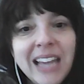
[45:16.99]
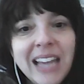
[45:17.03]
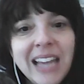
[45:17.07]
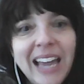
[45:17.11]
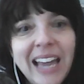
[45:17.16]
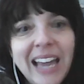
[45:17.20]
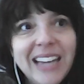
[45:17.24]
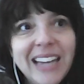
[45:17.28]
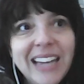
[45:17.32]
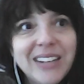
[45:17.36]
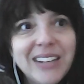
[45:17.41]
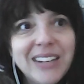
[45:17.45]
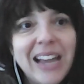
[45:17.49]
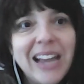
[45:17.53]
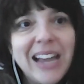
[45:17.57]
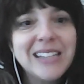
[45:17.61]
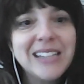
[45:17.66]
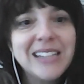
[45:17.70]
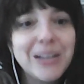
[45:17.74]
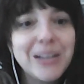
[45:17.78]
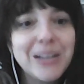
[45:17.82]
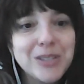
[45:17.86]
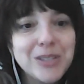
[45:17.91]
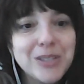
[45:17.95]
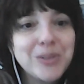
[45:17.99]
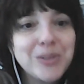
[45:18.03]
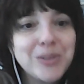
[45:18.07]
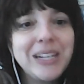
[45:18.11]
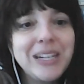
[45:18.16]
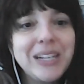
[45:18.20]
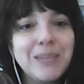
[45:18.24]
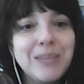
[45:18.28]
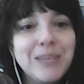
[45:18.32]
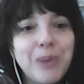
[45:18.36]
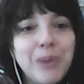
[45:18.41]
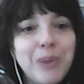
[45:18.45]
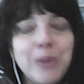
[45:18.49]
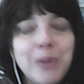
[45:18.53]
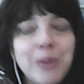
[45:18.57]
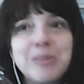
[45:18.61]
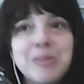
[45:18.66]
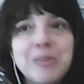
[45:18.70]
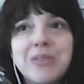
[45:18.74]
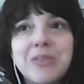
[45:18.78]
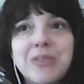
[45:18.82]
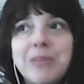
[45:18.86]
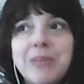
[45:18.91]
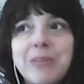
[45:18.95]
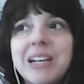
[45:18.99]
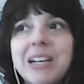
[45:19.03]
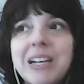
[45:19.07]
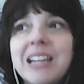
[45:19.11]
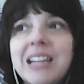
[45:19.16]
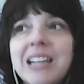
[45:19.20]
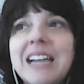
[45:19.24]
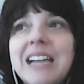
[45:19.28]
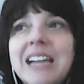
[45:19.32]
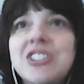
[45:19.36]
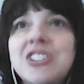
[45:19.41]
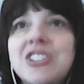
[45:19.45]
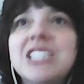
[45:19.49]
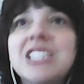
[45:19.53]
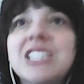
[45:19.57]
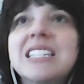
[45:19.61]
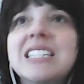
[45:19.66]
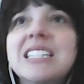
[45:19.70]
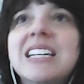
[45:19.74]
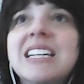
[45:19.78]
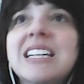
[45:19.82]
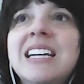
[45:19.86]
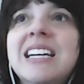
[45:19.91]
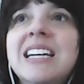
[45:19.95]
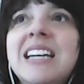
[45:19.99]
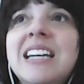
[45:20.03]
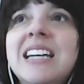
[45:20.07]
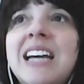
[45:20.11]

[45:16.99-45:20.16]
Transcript: And as I was reading poems from the collection,